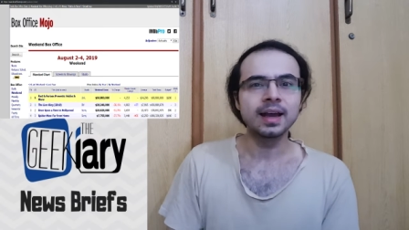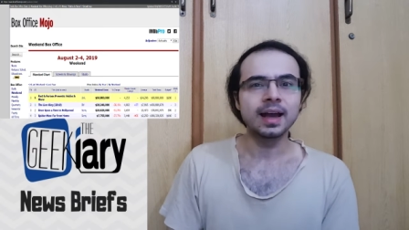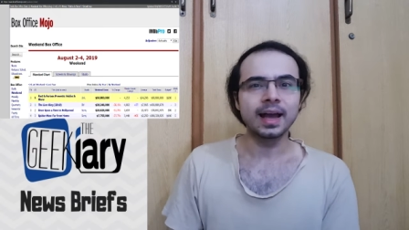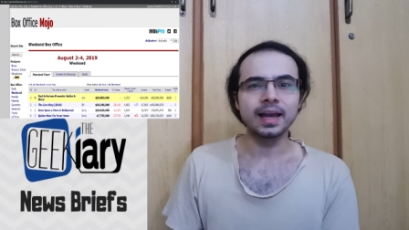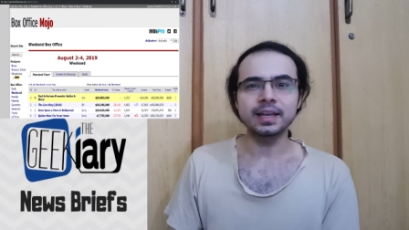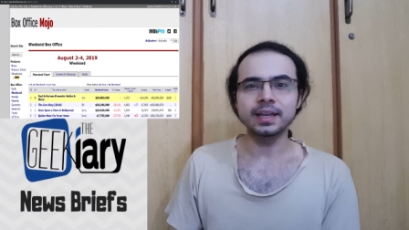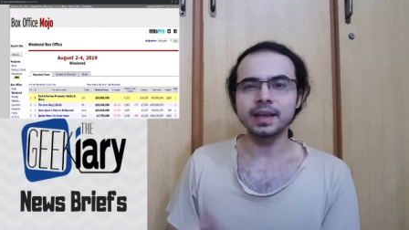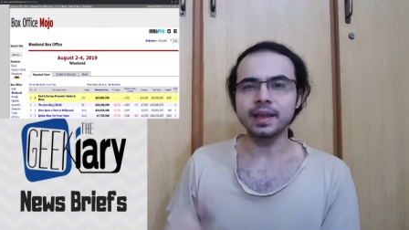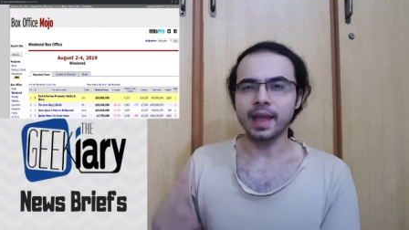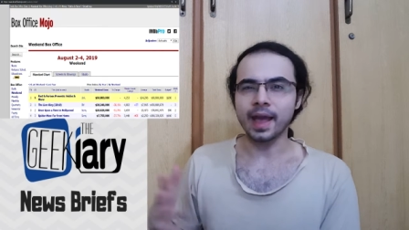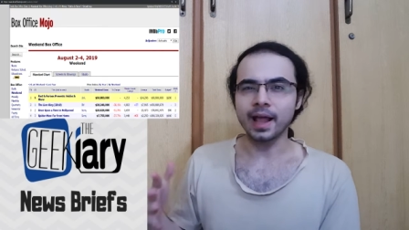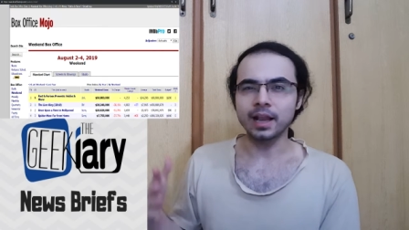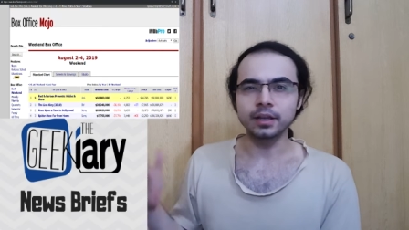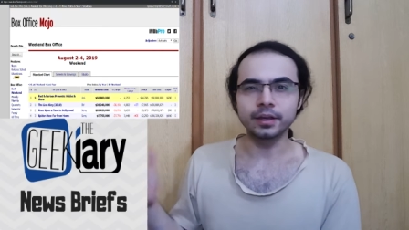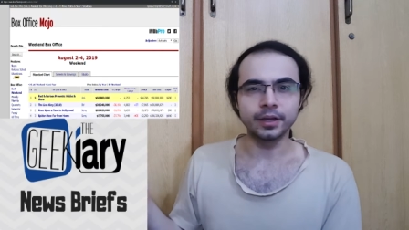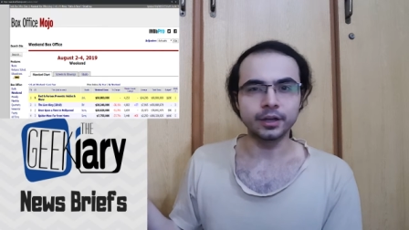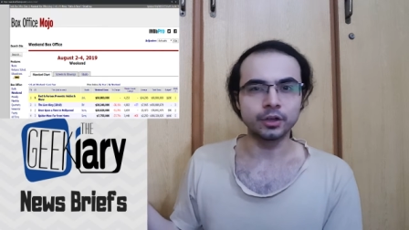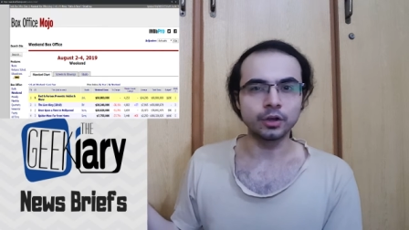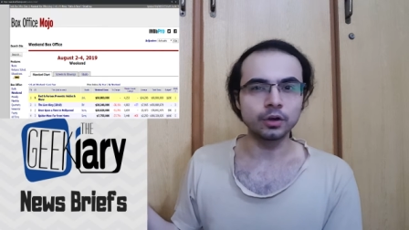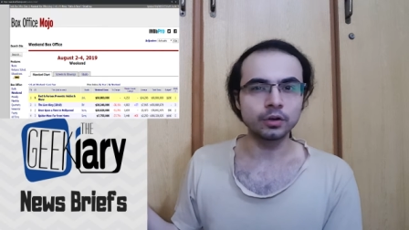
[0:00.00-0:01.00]
I think Gal
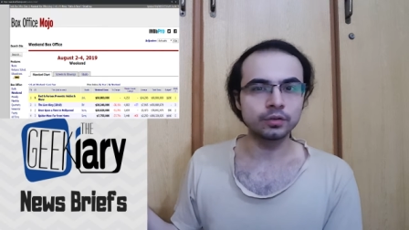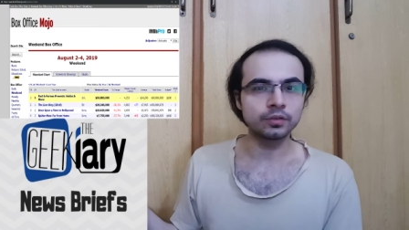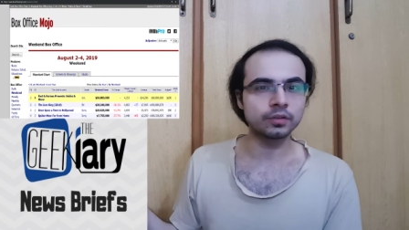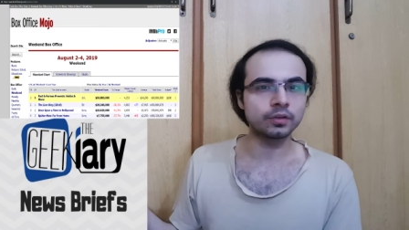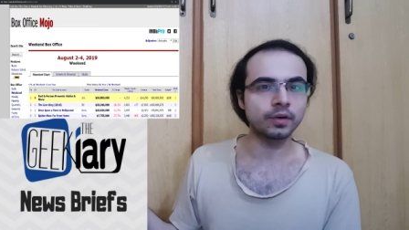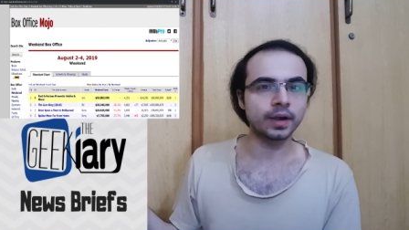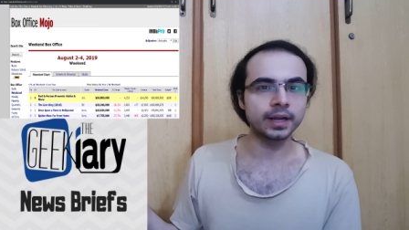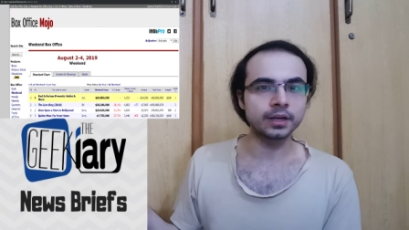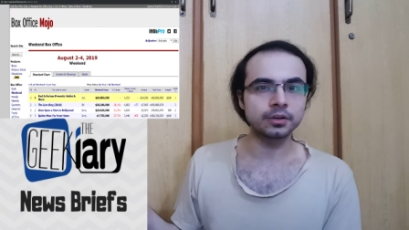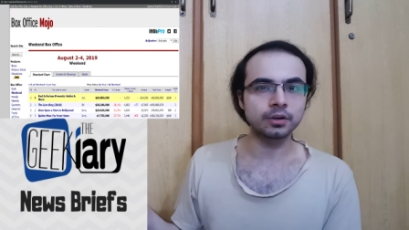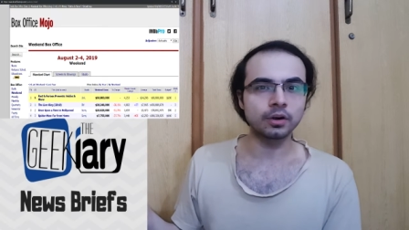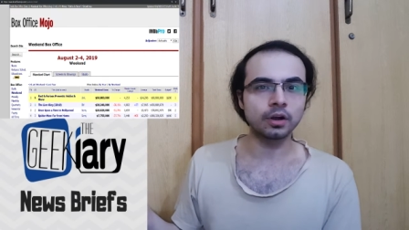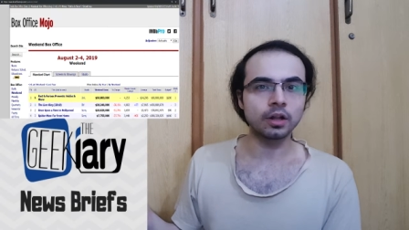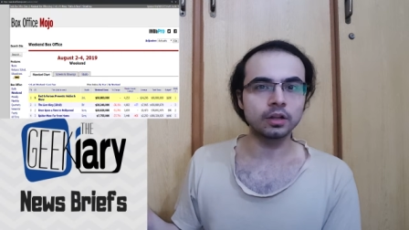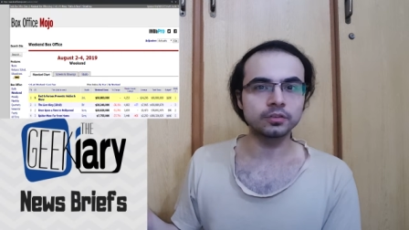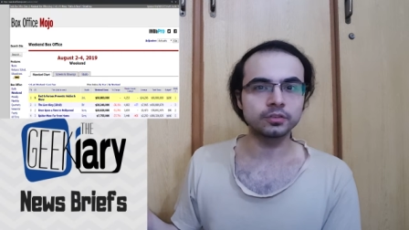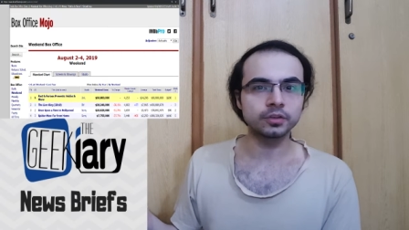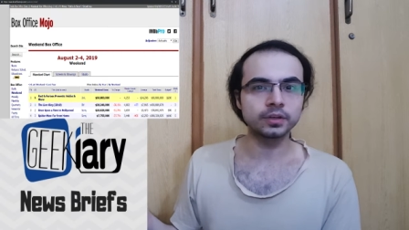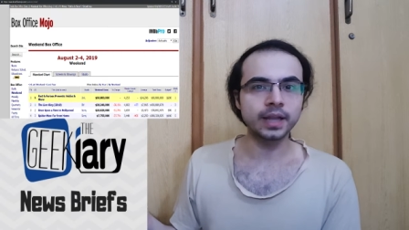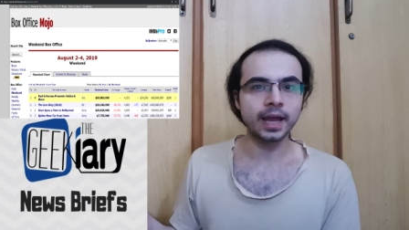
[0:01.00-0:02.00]
Gadot's character
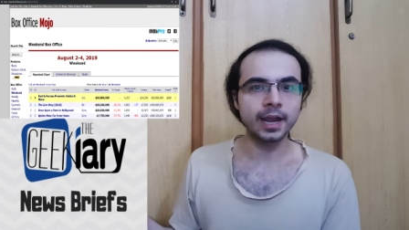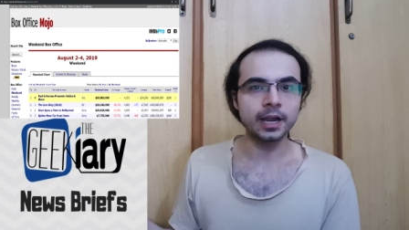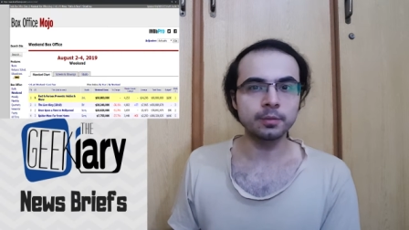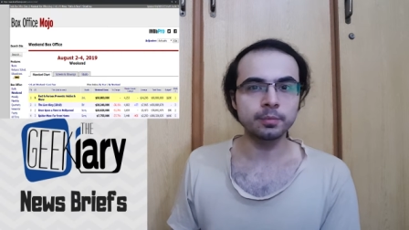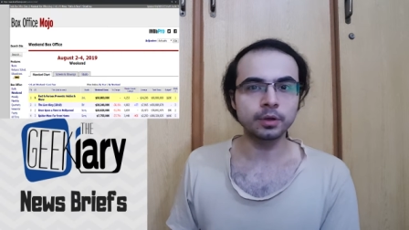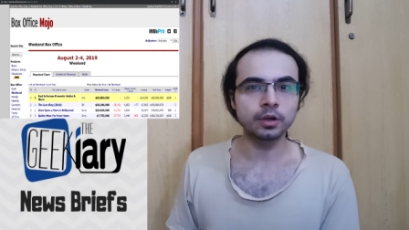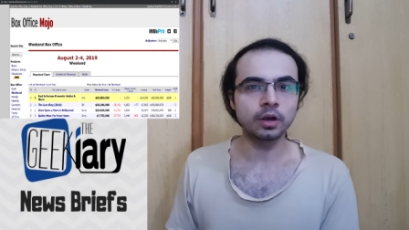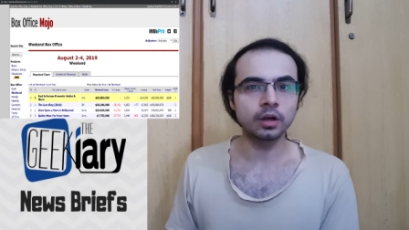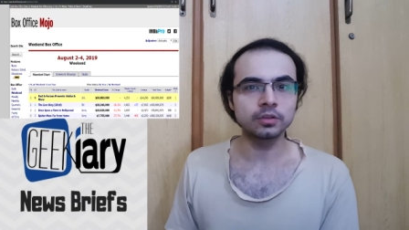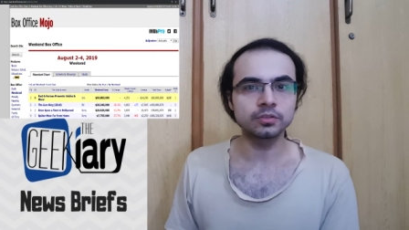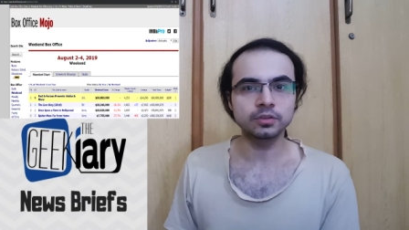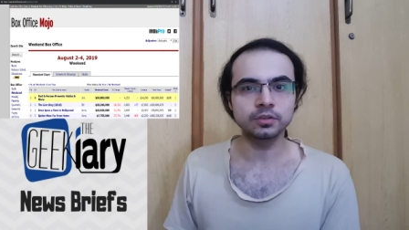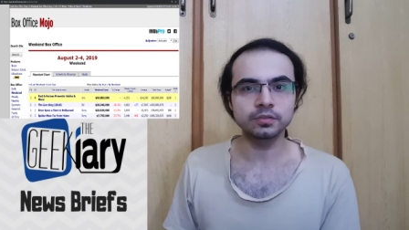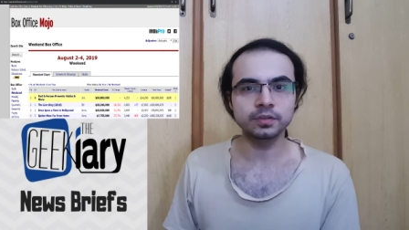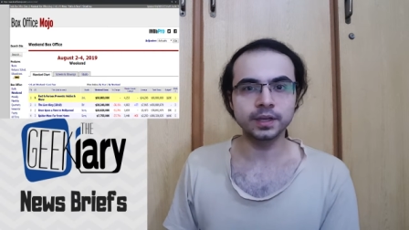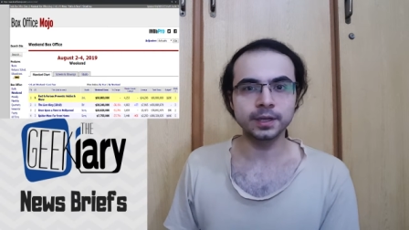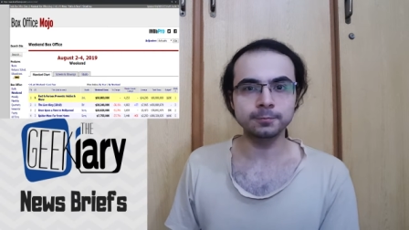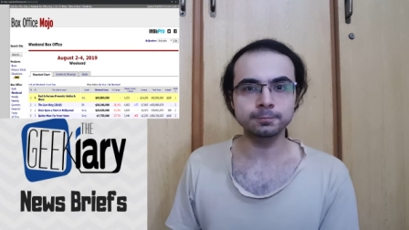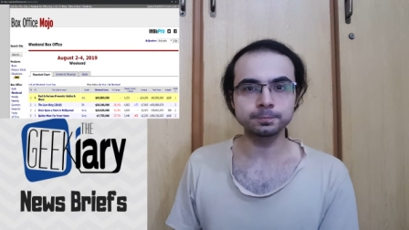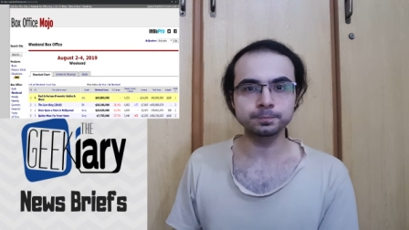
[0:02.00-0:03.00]
also died because of
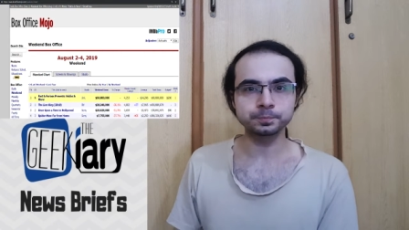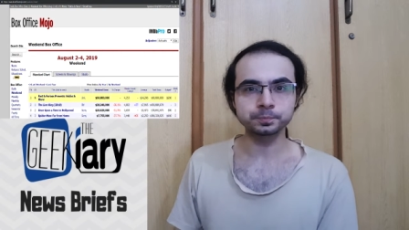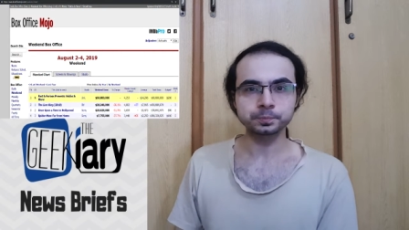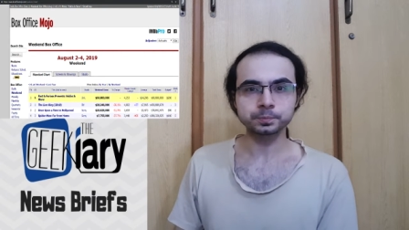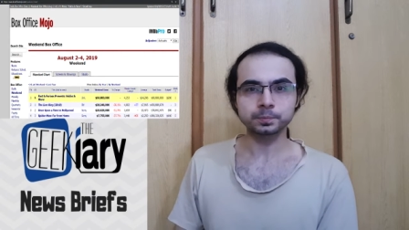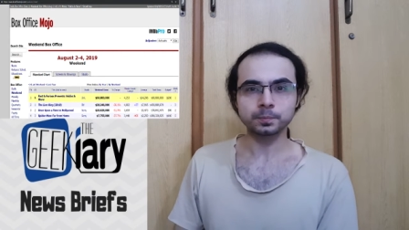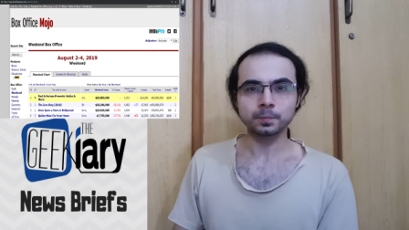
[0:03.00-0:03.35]
him